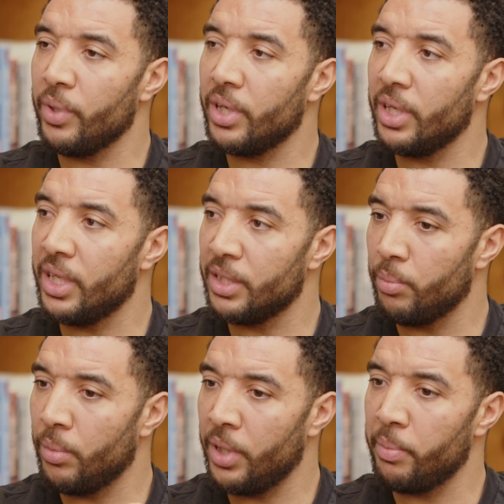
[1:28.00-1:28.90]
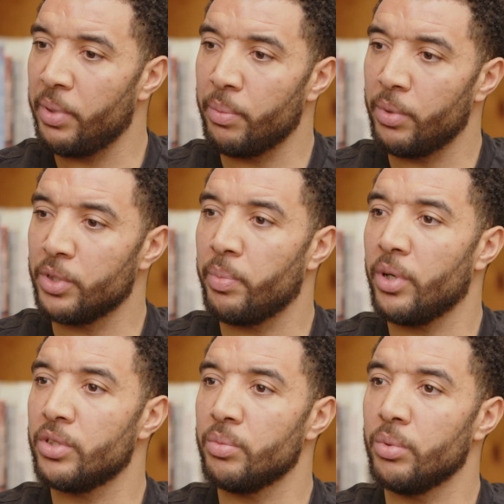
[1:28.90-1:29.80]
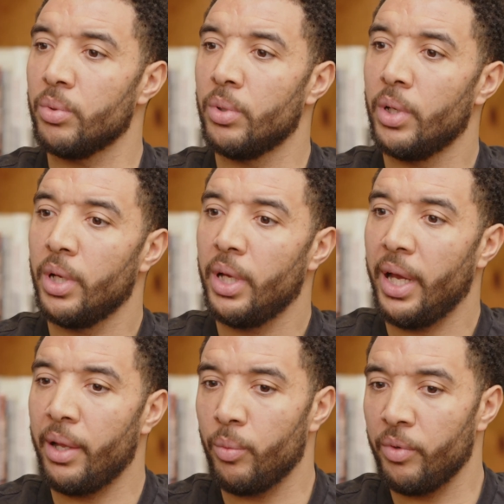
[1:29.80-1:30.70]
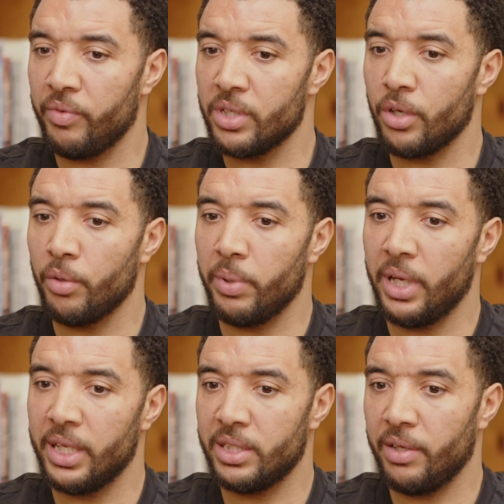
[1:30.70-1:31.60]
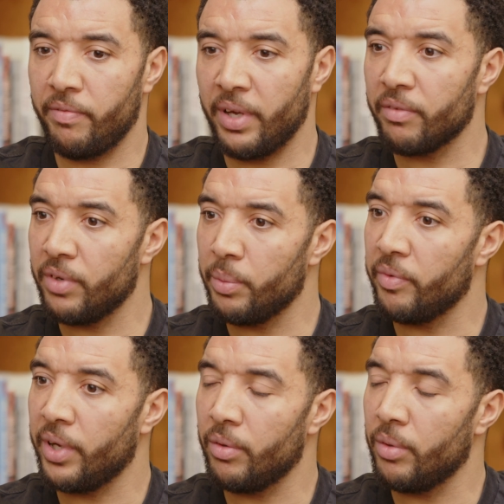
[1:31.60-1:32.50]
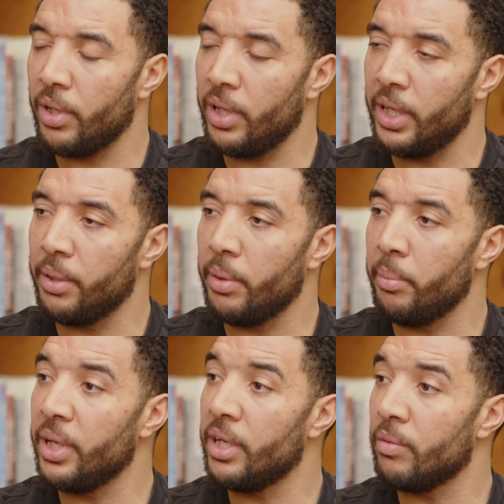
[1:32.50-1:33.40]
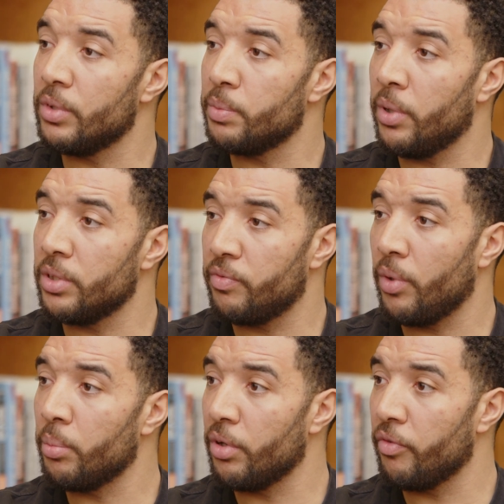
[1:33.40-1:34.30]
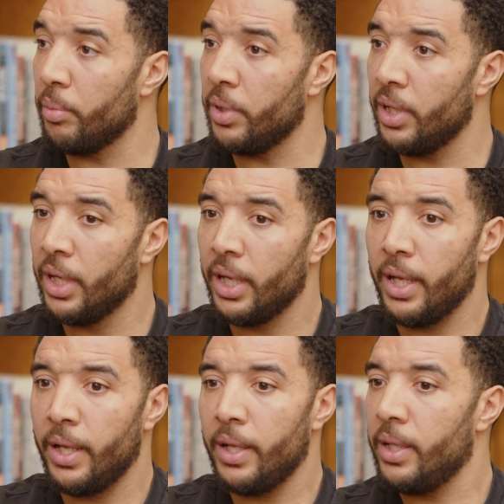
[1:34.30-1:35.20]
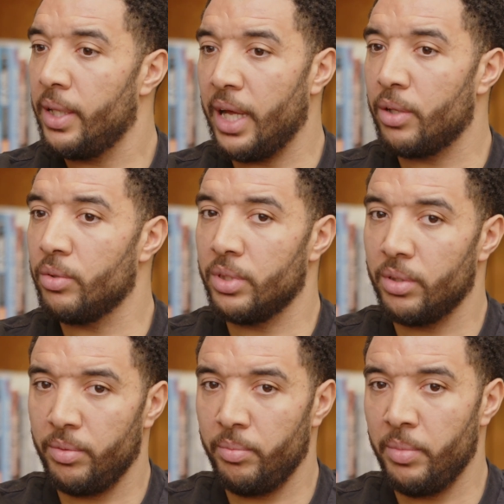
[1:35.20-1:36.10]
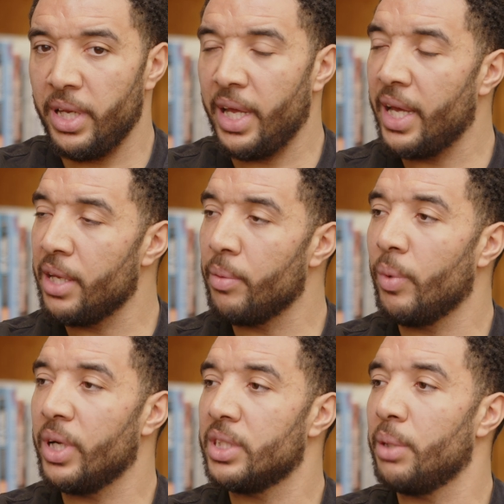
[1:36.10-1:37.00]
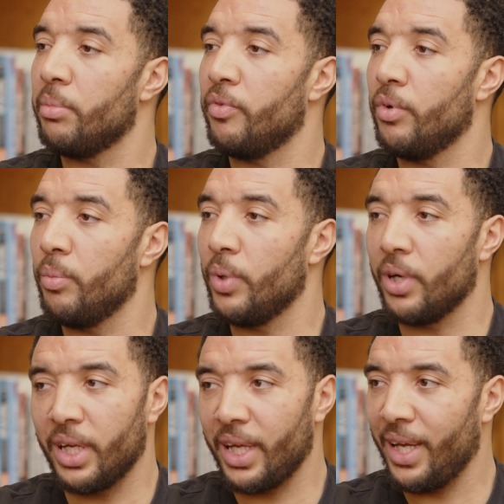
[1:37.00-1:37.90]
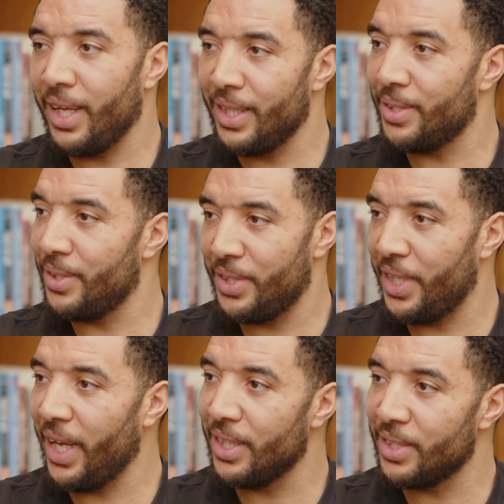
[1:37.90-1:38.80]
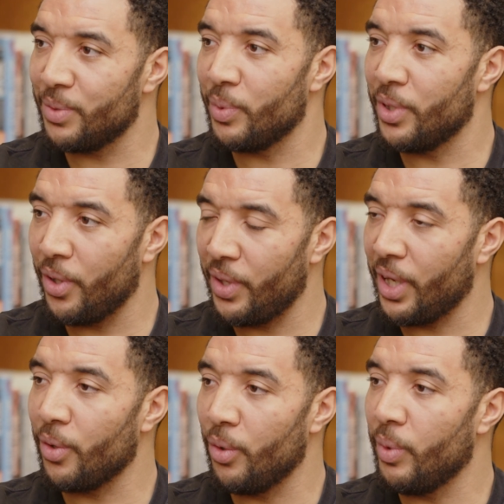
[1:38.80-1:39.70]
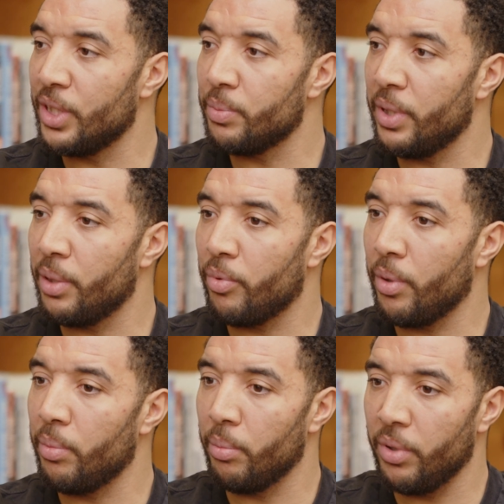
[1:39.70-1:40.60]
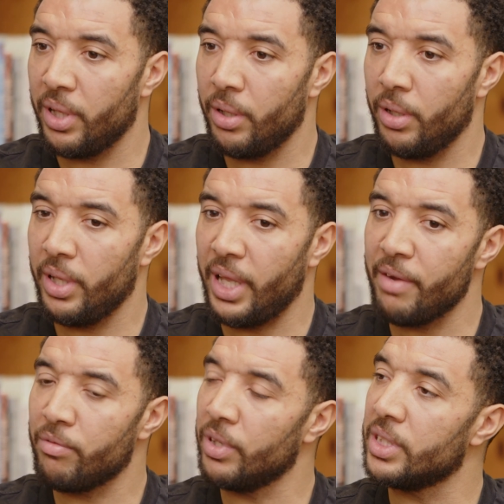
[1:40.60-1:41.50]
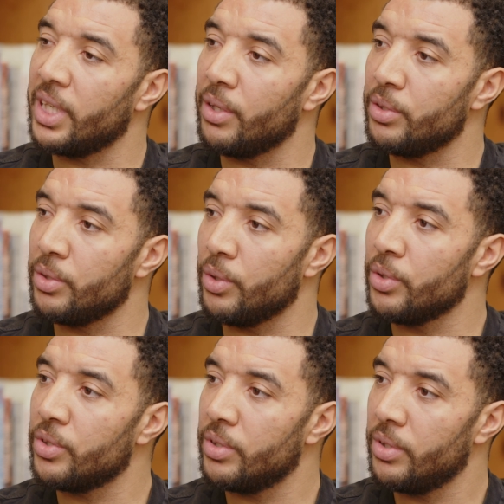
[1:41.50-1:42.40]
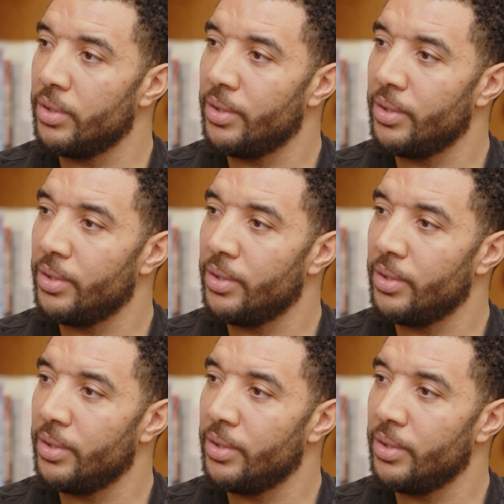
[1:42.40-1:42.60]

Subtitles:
we can hit as many people as possible, and with this open letter, thankfully we've had an immediate response from government. That doesn't mean in any way, shape or form we're going to get instant change, as we know that can always be a problem. But they've reached out to us.